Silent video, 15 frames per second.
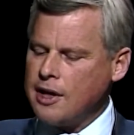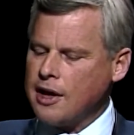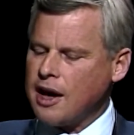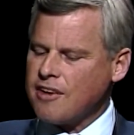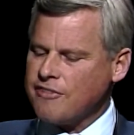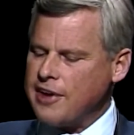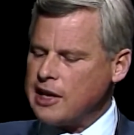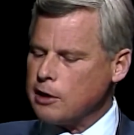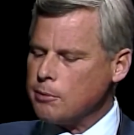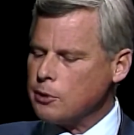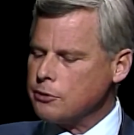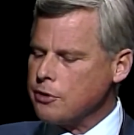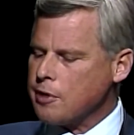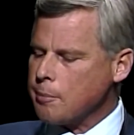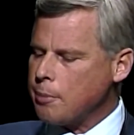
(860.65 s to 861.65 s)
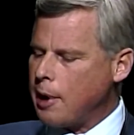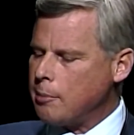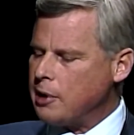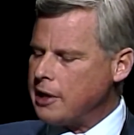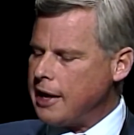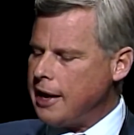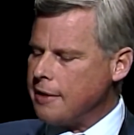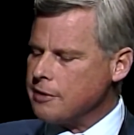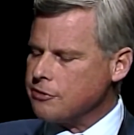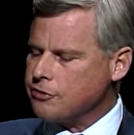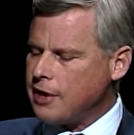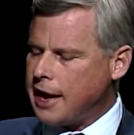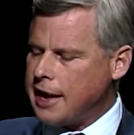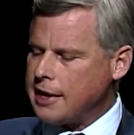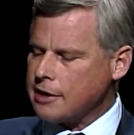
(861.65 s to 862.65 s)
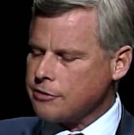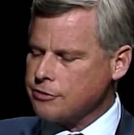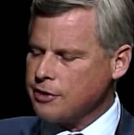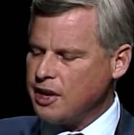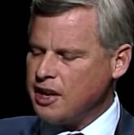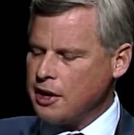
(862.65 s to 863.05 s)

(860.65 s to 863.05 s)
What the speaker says: available to the public and the scientists.